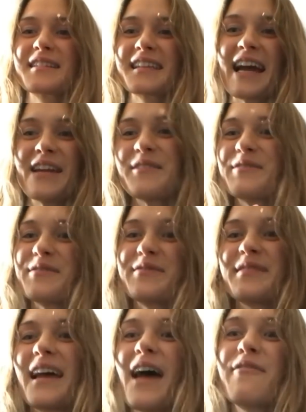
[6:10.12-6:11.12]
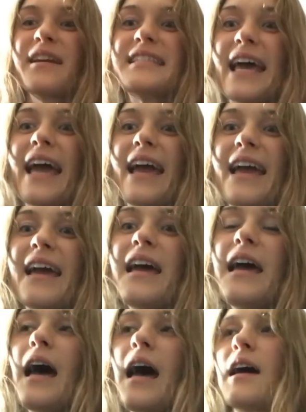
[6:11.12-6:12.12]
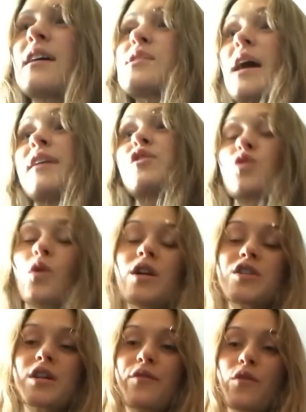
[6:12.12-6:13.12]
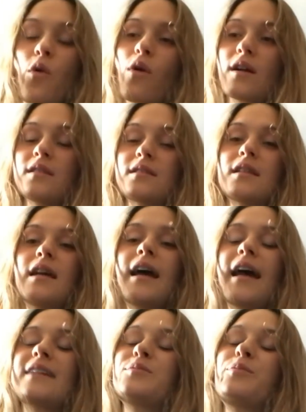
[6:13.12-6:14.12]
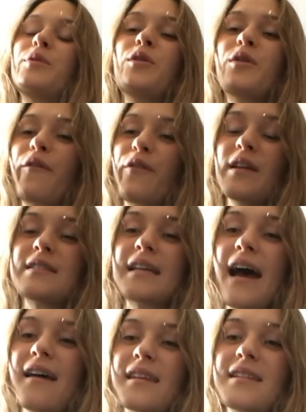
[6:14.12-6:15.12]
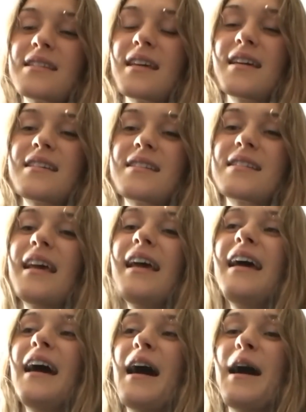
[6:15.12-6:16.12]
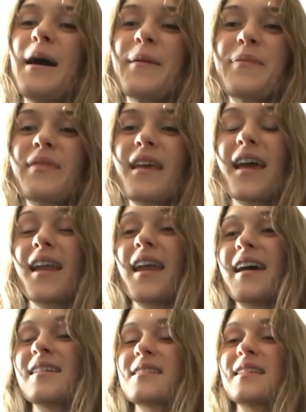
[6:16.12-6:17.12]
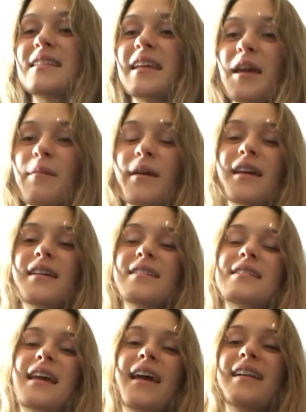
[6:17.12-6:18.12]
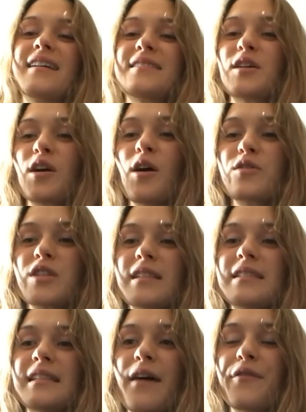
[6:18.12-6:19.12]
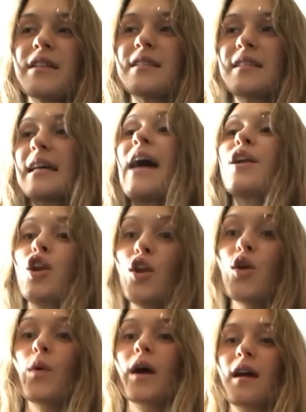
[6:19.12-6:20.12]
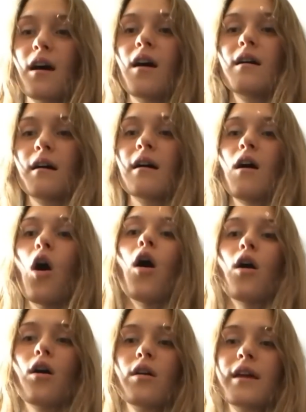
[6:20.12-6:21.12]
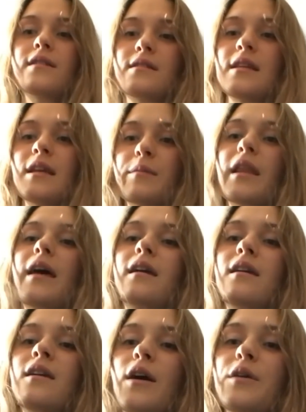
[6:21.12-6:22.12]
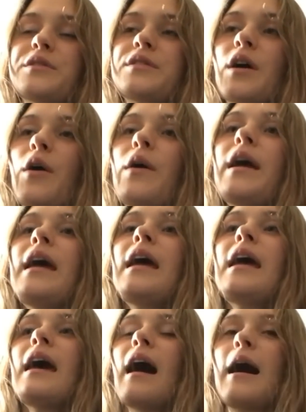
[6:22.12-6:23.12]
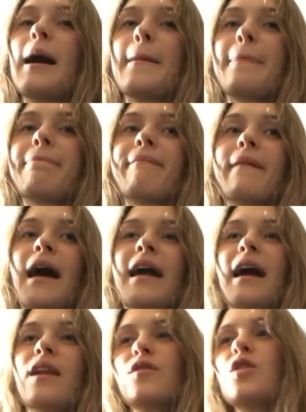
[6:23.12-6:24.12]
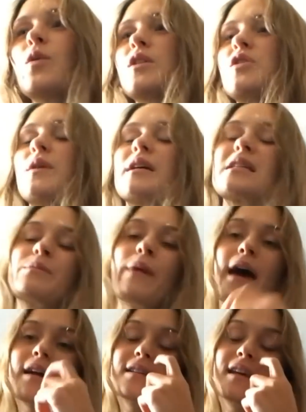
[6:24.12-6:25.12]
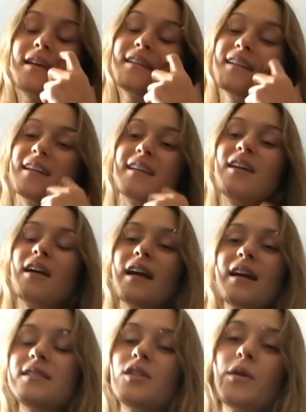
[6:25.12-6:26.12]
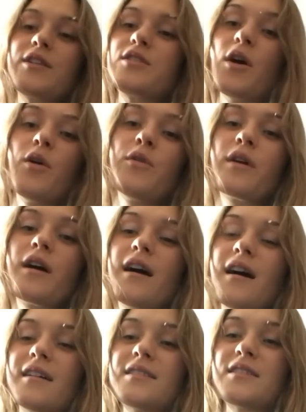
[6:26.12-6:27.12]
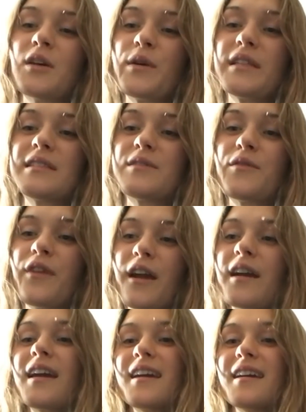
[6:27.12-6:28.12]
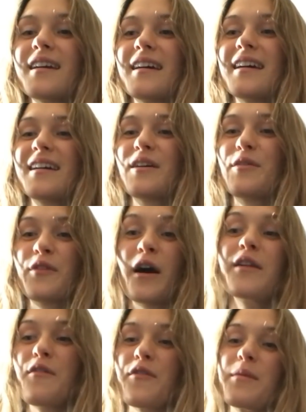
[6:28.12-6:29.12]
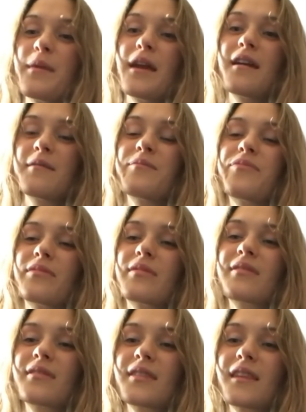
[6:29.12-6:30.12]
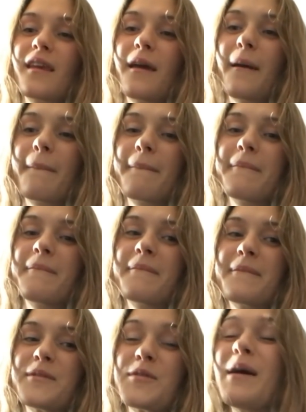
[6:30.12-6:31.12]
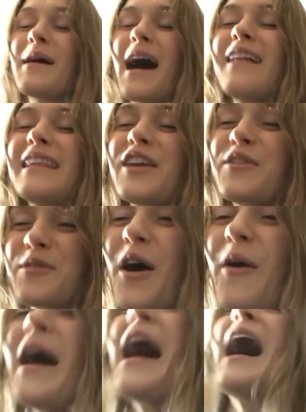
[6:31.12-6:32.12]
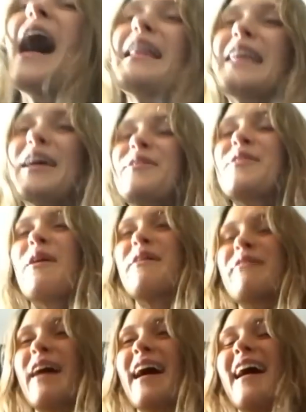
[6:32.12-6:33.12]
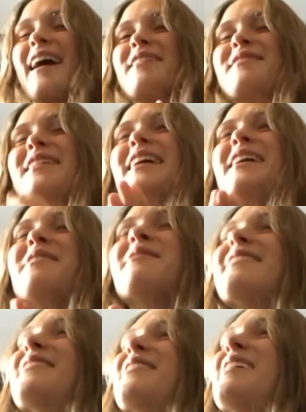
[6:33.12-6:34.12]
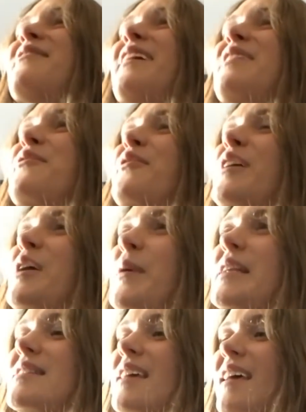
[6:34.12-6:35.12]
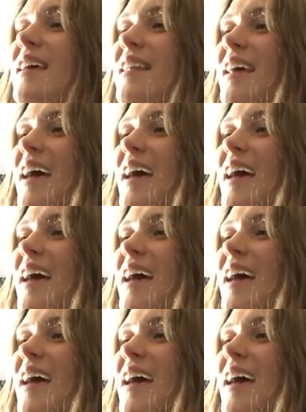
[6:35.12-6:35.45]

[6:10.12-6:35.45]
kind of every day because uh, at georgia of course as beautiful as athens is um, and as the team is and as the coaching staff is i knew it uh, all it seemed like you know so um, i kind of knew what to expect and and here at asu i don't uh, so it's very fun for me yeah so I, will let you know i'll let you know if i have or if i frequented